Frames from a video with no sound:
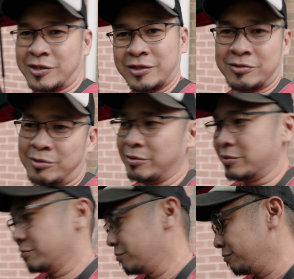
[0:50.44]
country
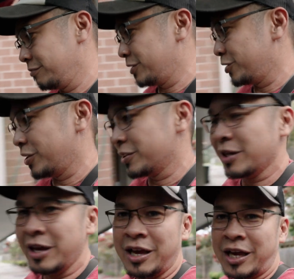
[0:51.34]
kids.
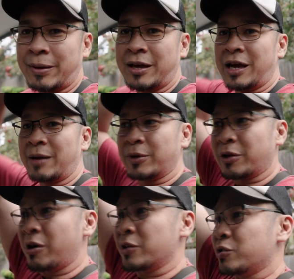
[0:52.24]
Anyway, I'm gonna
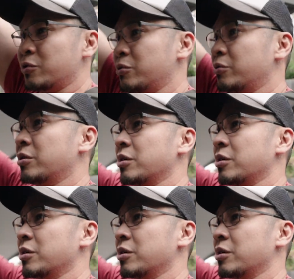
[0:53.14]
go out to